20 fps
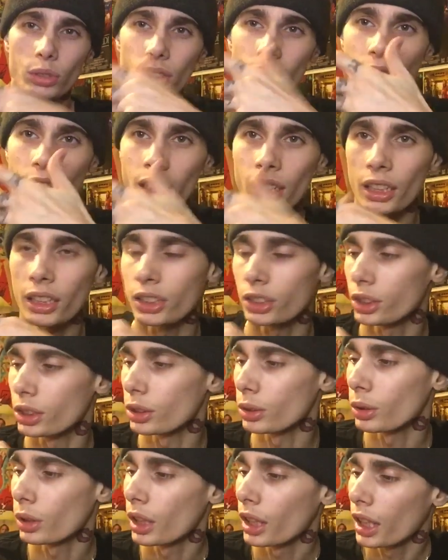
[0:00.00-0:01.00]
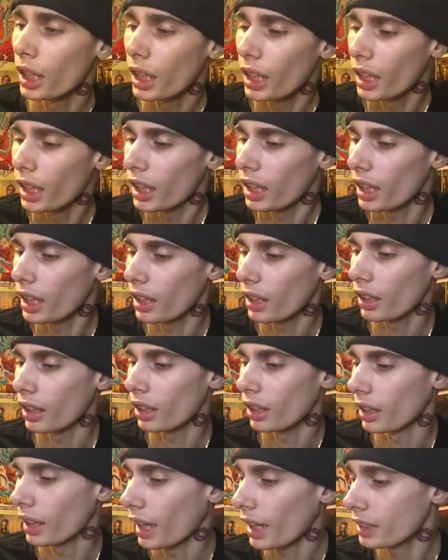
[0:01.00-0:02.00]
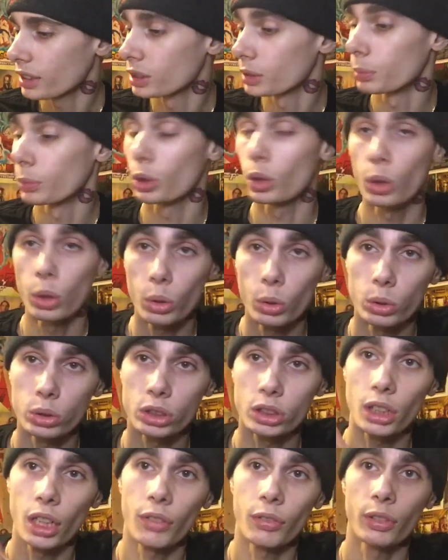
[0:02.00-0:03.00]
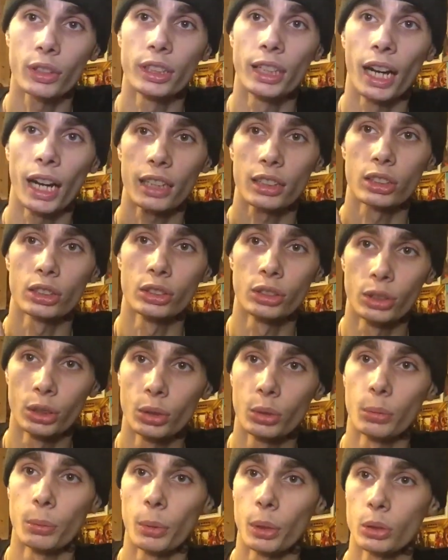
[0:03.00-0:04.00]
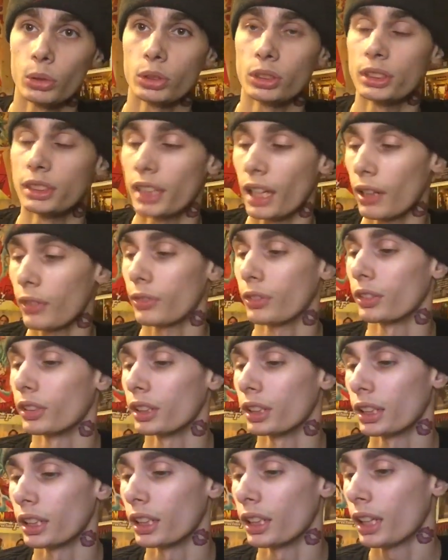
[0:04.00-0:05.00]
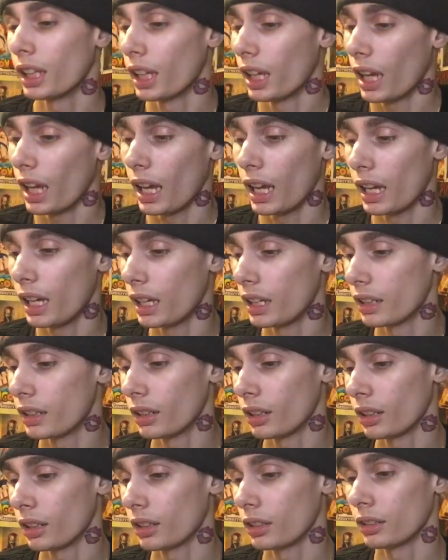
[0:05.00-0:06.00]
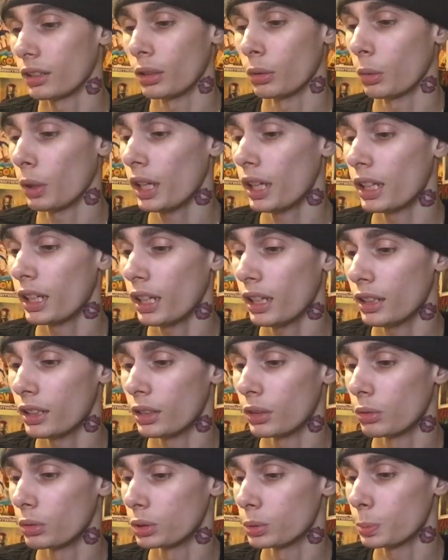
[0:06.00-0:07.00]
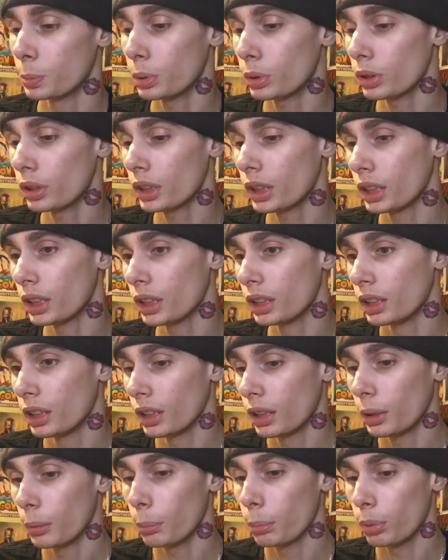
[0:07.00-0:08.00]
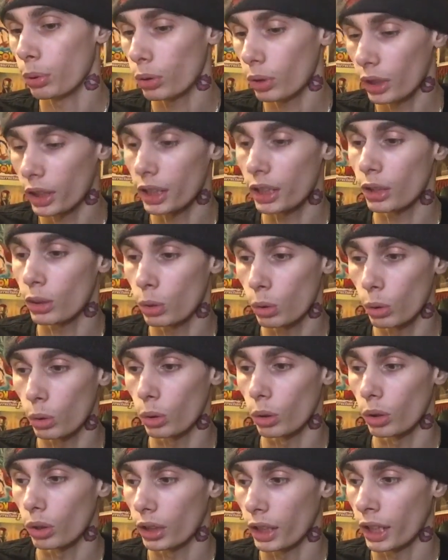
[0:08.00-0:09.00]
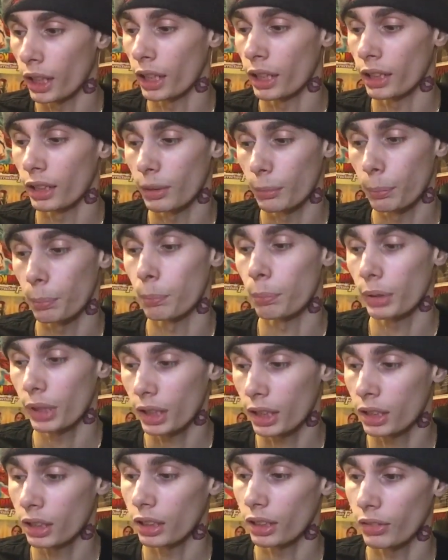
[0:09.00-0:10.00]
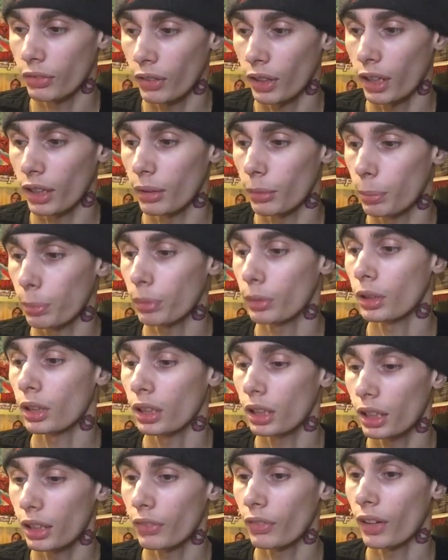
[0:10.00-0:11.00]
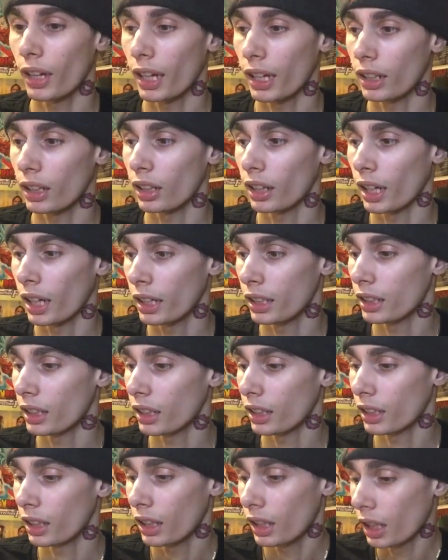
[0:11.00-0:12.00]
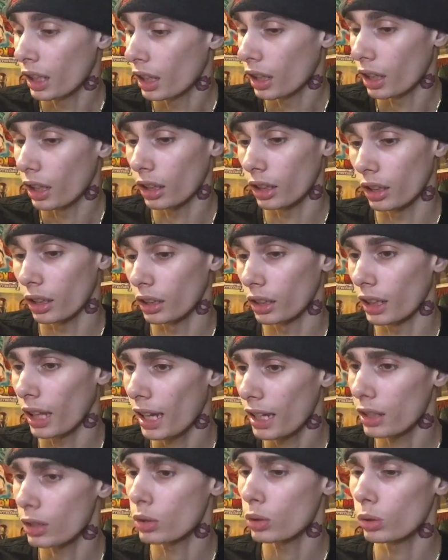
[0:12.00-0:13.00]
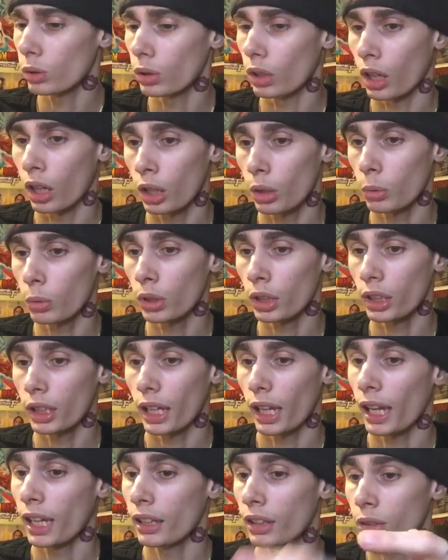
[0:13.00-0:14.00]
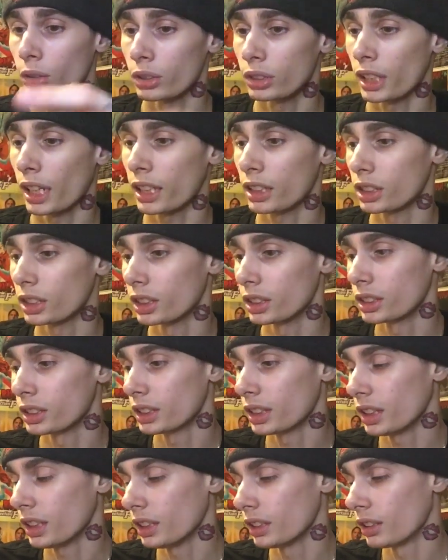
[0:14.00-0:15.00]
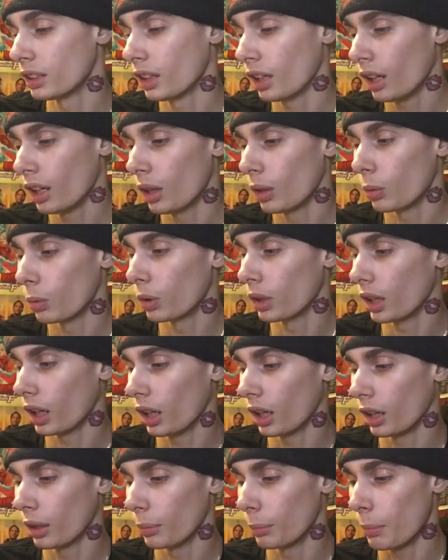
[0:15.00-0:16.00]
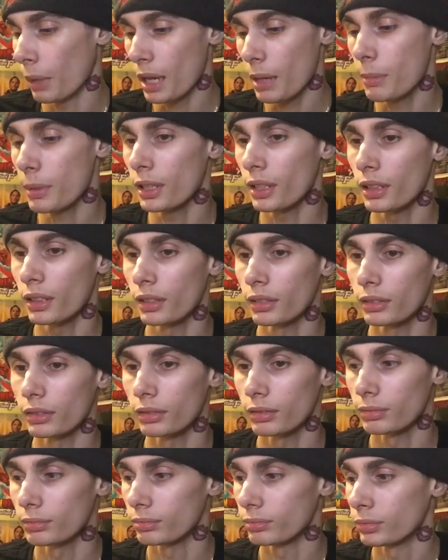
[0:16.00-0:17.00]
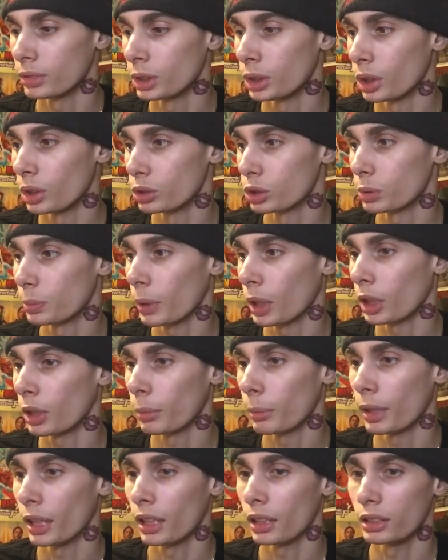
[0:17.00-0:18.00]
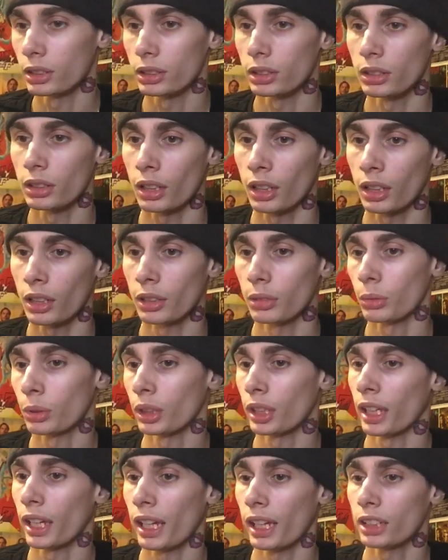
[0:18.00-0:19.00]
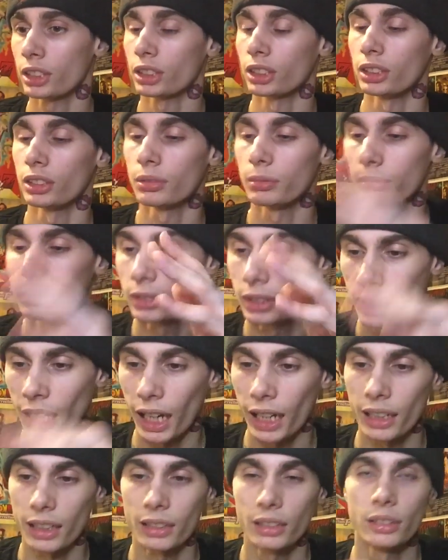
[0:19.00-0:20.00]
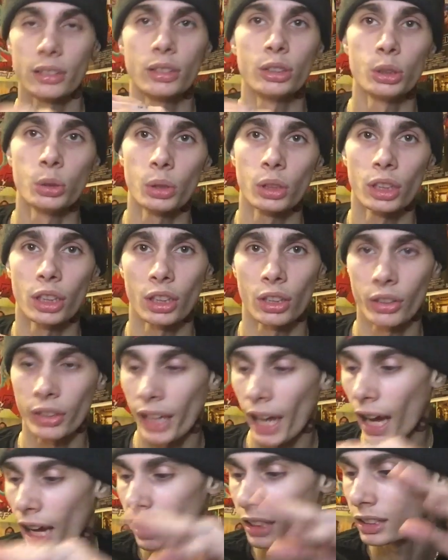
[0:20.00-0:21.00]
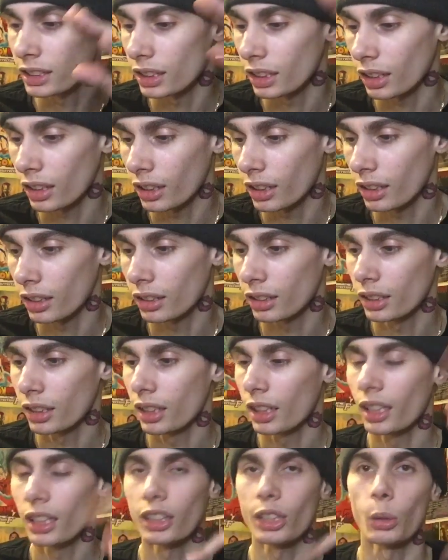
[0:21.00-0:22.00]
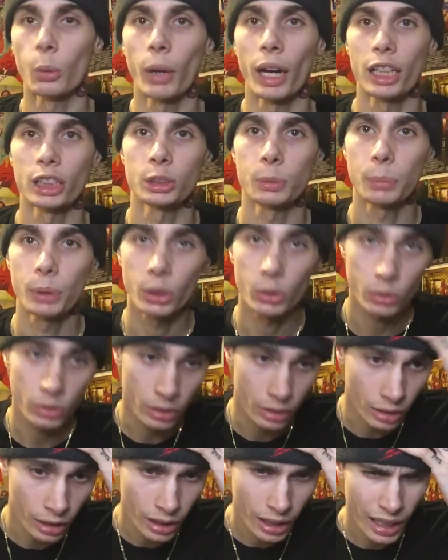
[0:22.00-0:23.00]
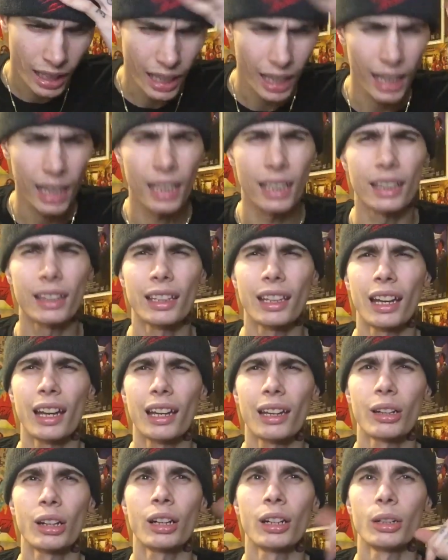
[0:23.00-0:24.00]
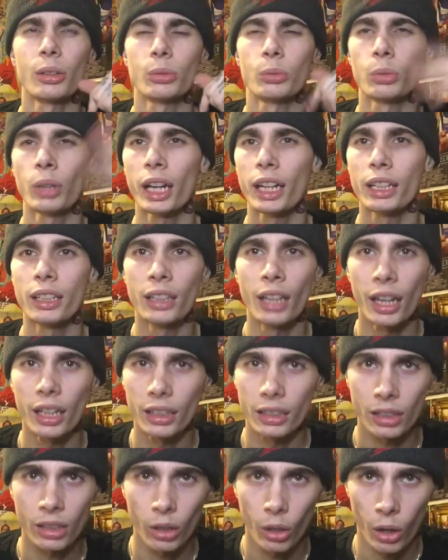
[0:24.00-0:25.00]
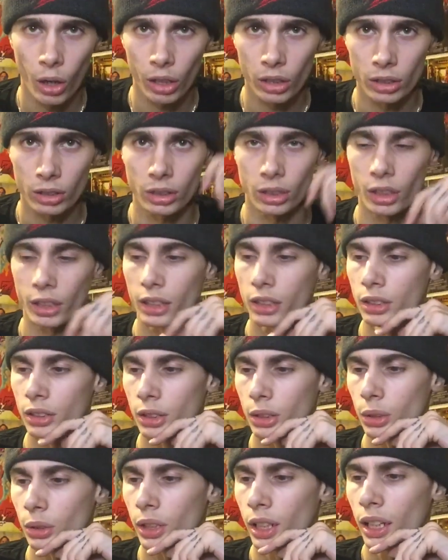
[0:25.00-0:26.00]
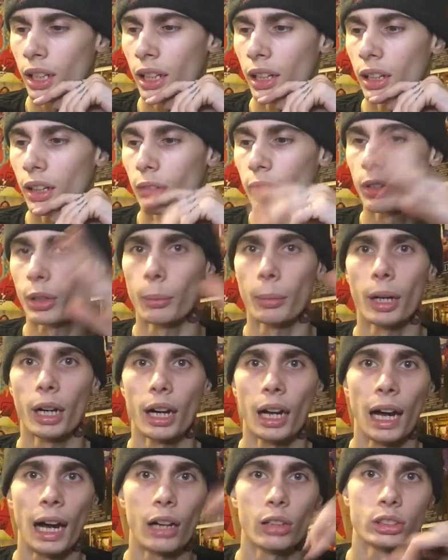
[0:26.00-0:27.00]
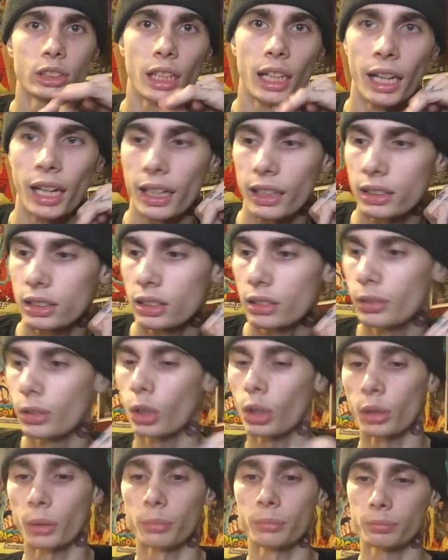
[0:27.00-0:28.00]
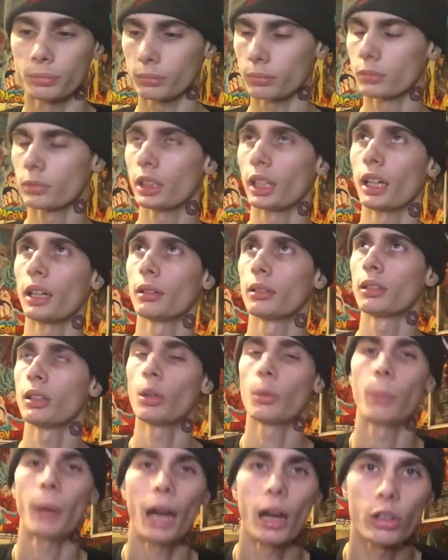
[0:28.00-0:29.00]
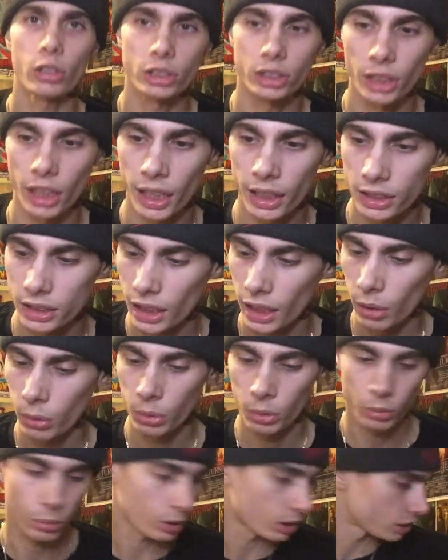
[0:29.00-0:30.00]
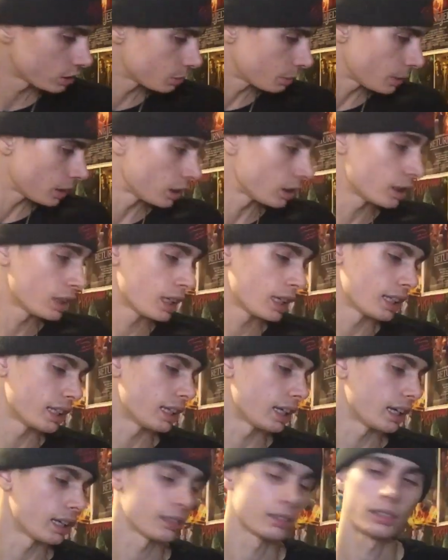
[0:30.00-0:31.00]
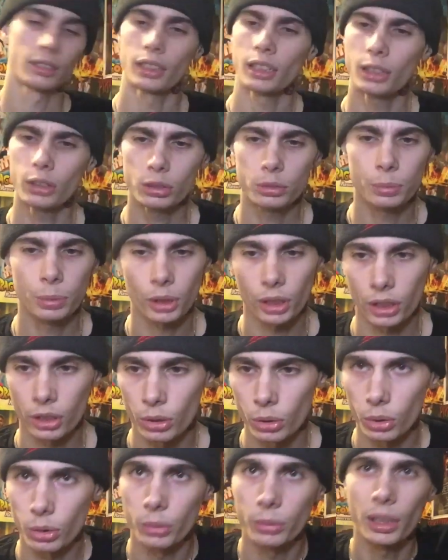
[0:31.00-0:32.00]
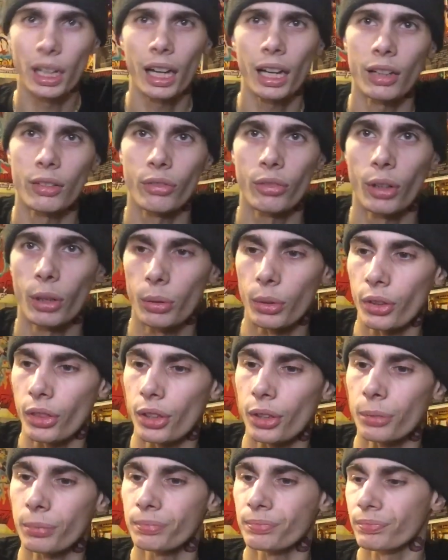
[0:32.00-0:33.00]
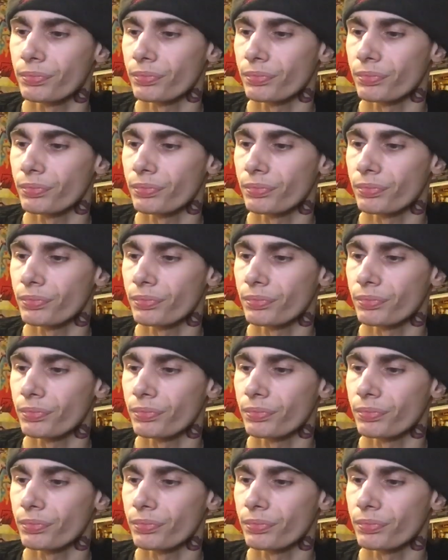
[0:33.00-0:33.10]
was a good issue. It had some cool stuff with Dr. Doom, most definitely. And the way it ended was pretty cool. And a big cliffhanger ending. A lot of cool artwork. And there was actually a scene where maybe, you know, Spider-Man's, where they actually kind of do a little nod to the Rasputin and that Red Nightcrawler looking dude from House of X. Or, yeah, no, Powers of X that one was. But, yeah, it was pretty cool. I had fun with it.